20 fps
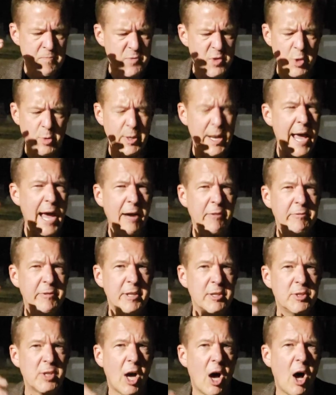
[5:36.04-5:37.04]
two and a half
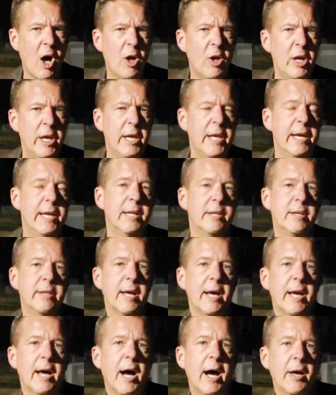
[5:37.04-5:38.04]
feet tall, and
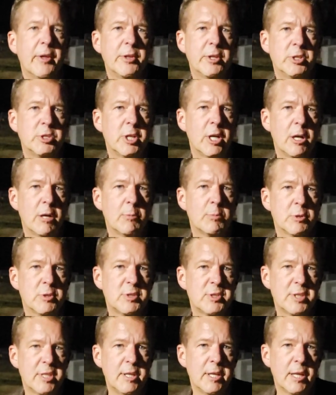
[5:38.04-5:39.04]
uh, the cherub was
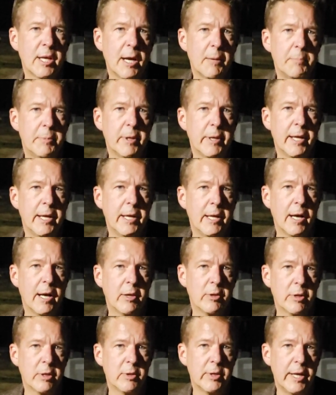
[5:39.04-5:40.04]
sitting up in a uh,
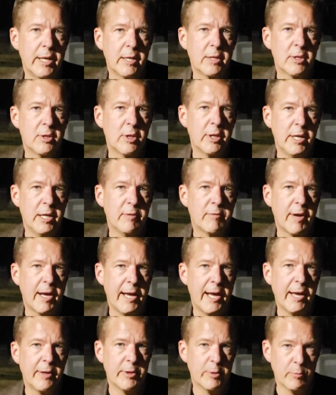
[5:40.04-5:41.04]
little enclave I
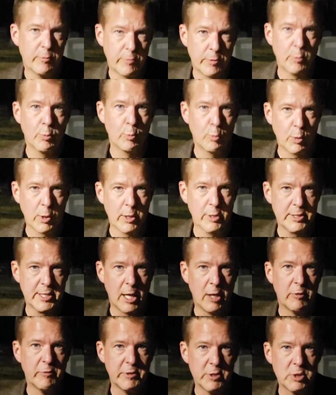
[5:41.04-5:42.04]
had for, where a
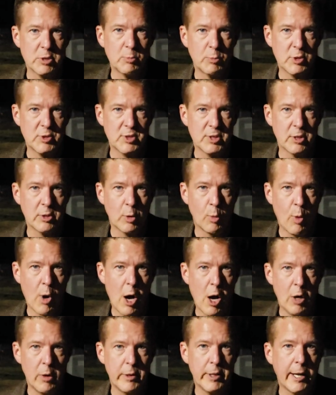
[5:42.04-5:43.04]
television would sit in the
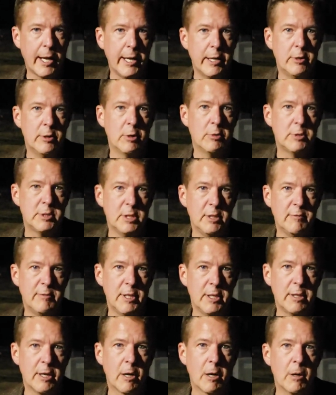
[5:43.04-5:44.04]
wall, and I had no
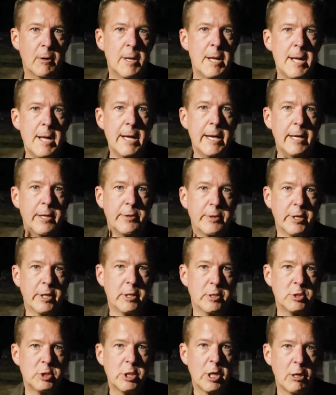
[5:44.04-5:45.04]
TV there, and
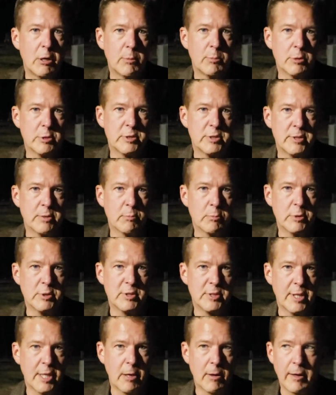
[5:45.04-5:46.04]
the cherub was
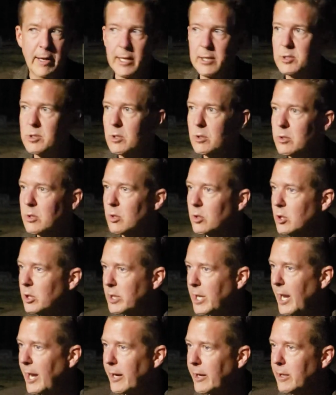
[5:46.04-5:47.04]
was there, and I turned to
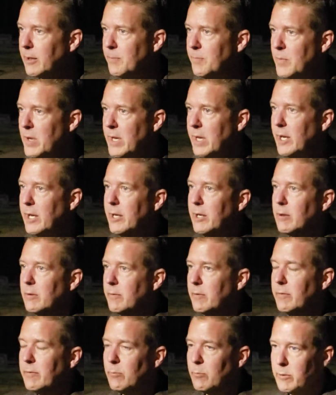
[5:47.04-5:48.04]
look at it, and it
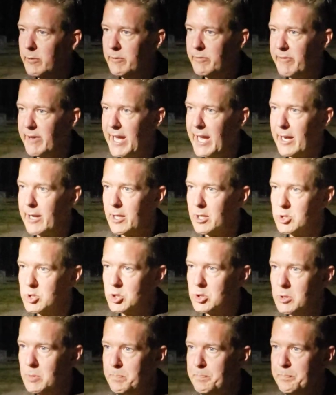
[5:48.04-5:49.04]
would
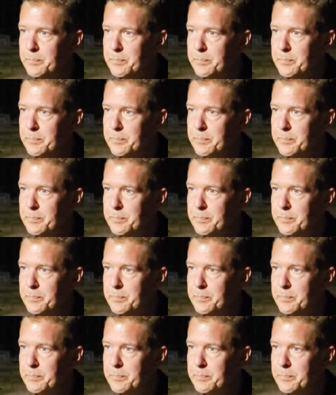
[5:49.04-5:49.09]
vanish,